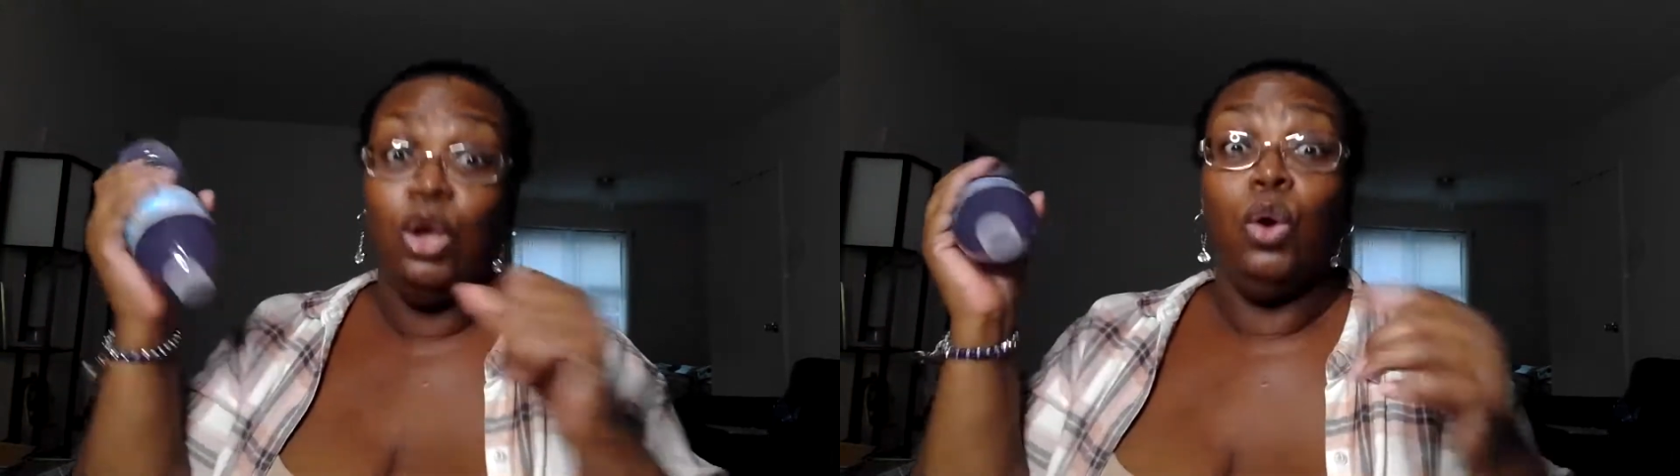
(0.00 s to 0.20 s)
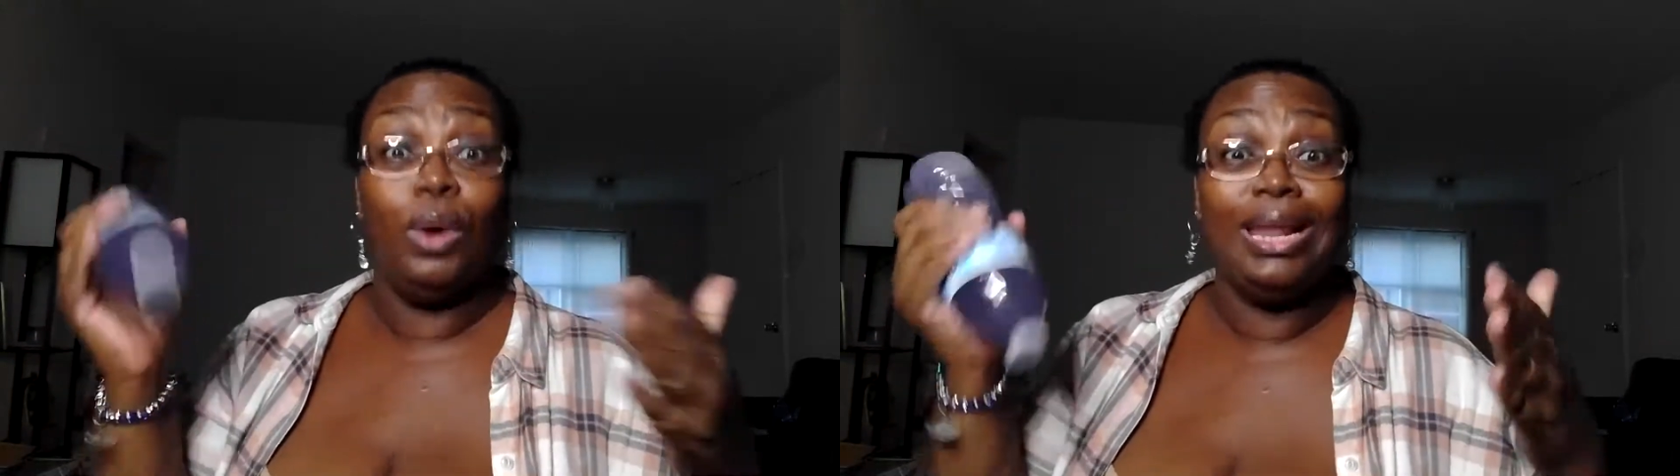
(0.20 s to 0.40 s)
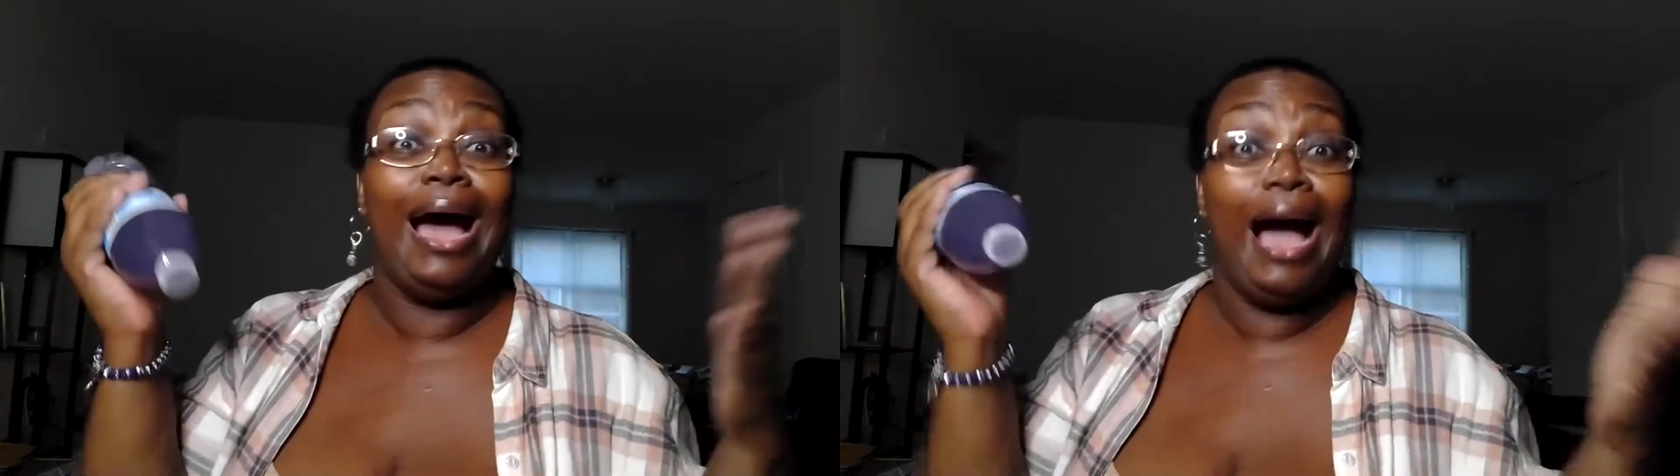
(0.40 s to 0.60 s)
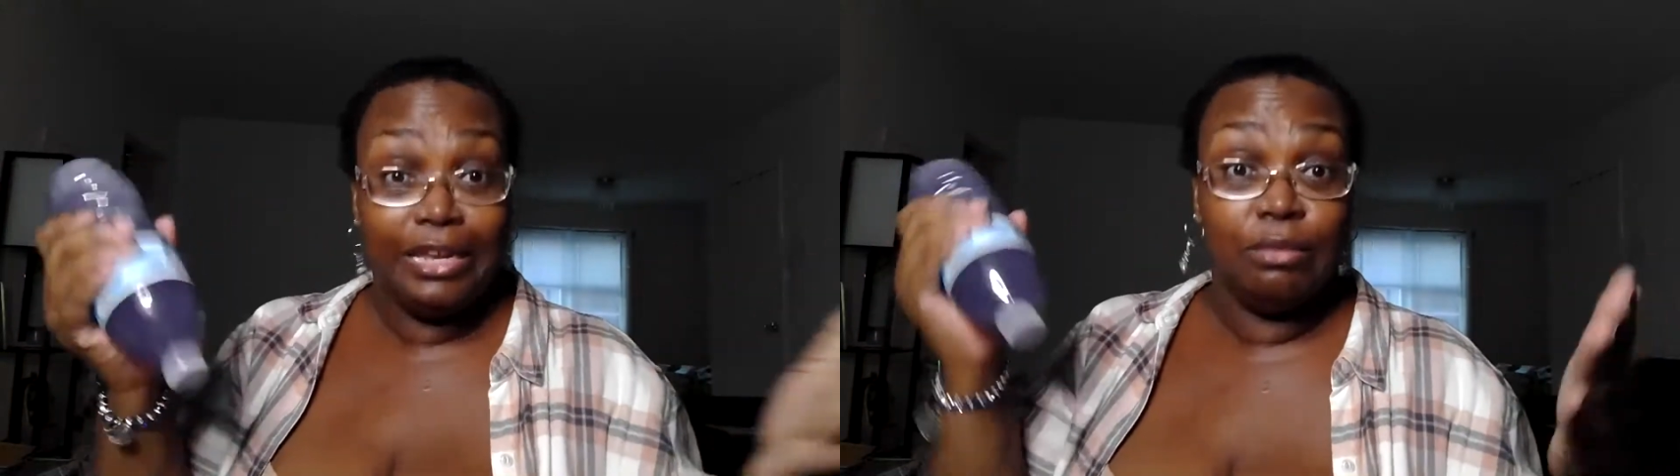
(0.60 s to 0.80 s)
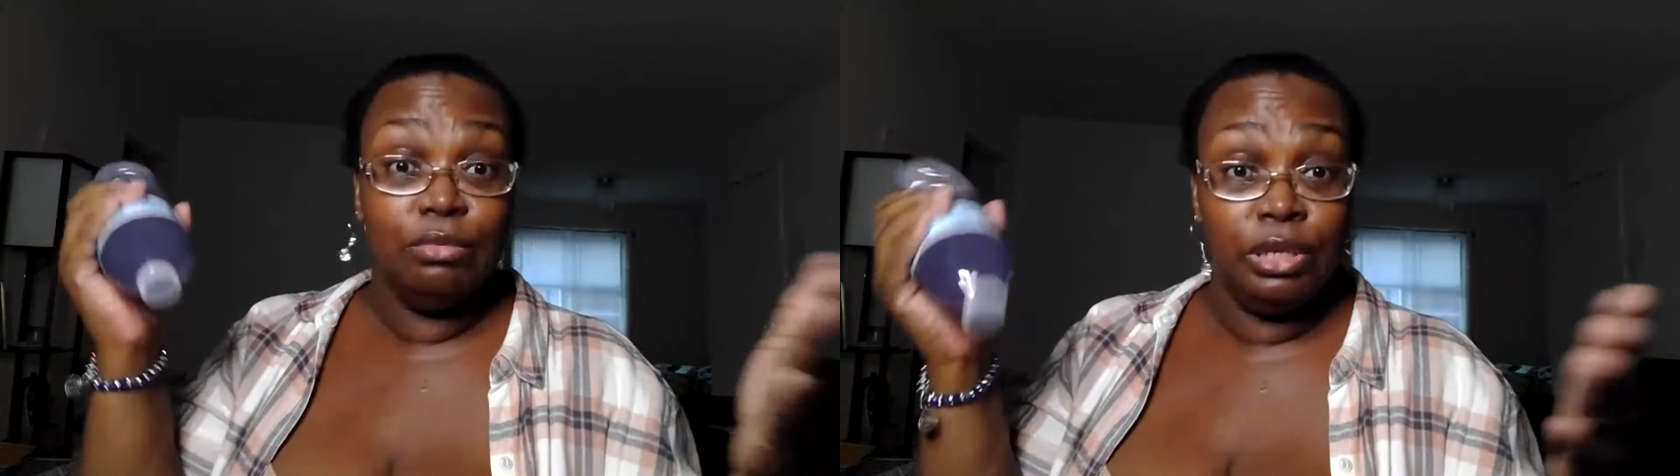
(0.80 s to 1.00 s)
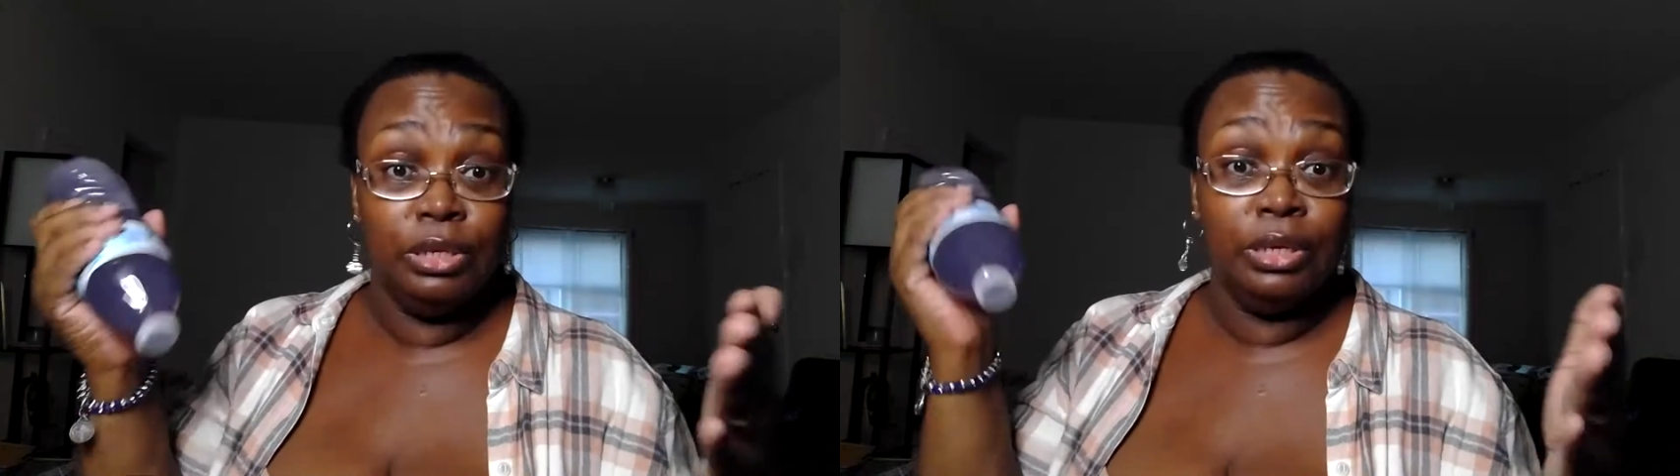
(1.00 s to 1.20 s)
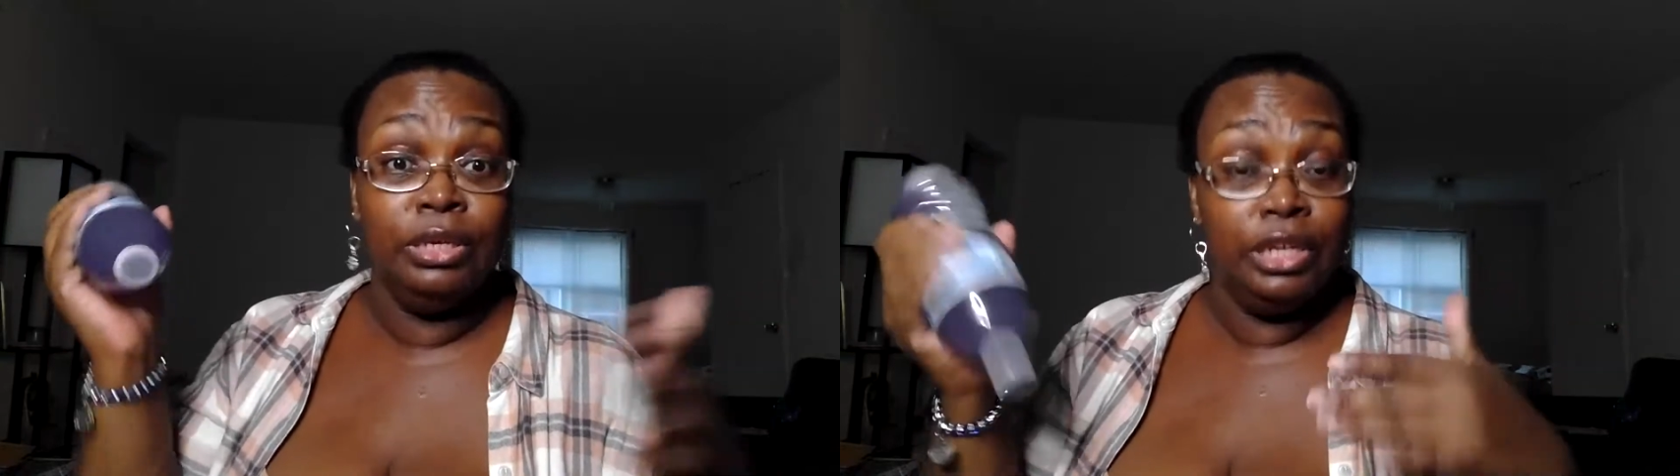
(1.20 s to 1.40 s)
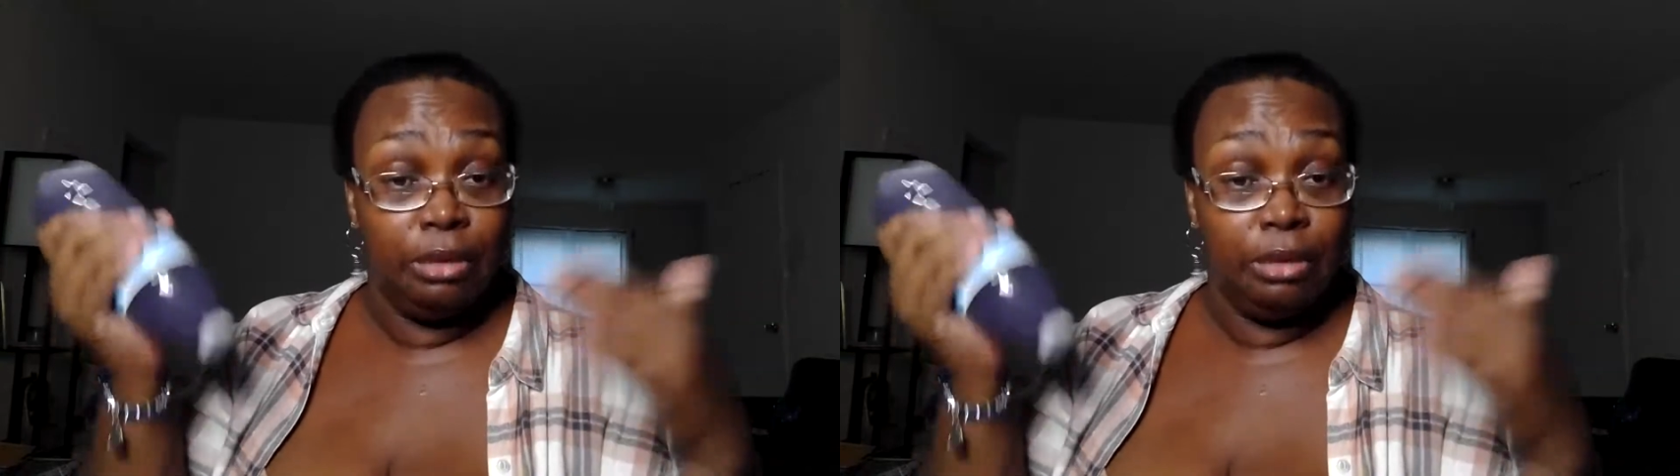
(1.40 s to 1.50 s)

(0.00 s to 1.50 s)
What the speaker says: What I